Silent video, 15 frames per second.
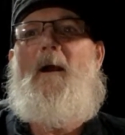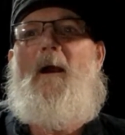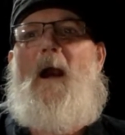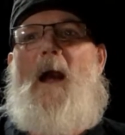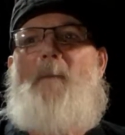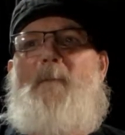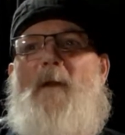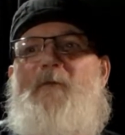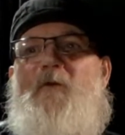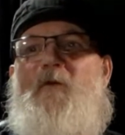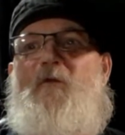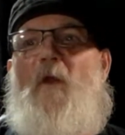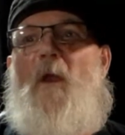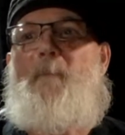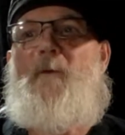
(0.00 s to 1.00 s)
I'm not the
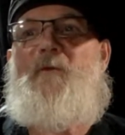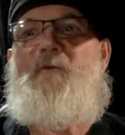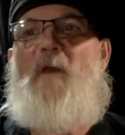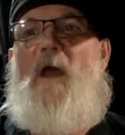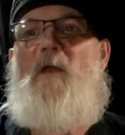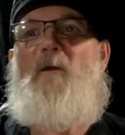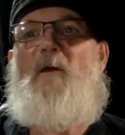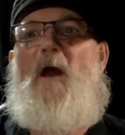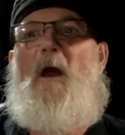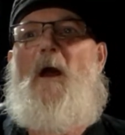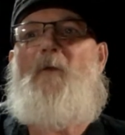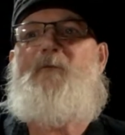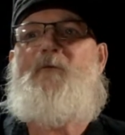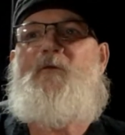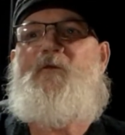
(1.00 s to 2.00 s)
sharpest
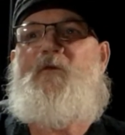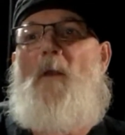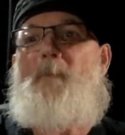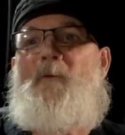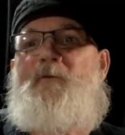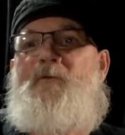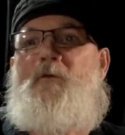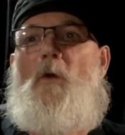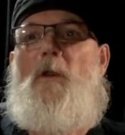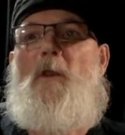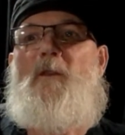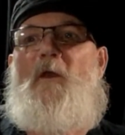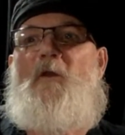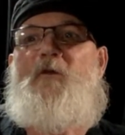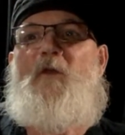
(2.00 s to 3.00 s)
tool in
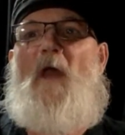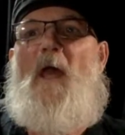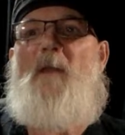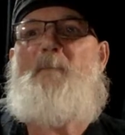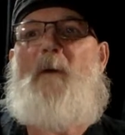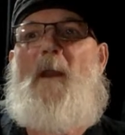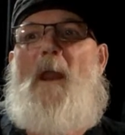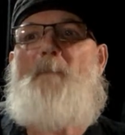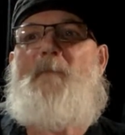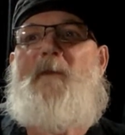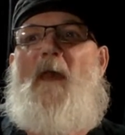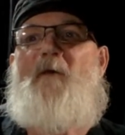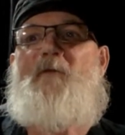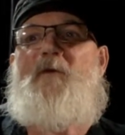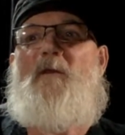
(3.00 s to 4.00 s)
the shed, but I'm
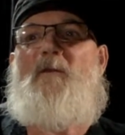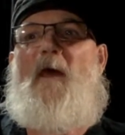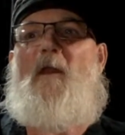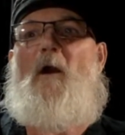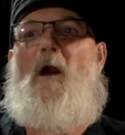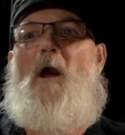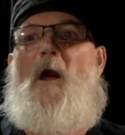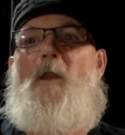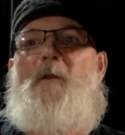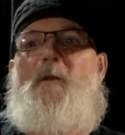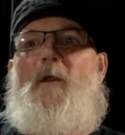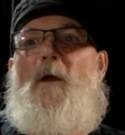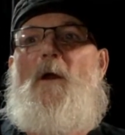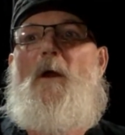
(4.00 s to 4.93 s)
guessing that on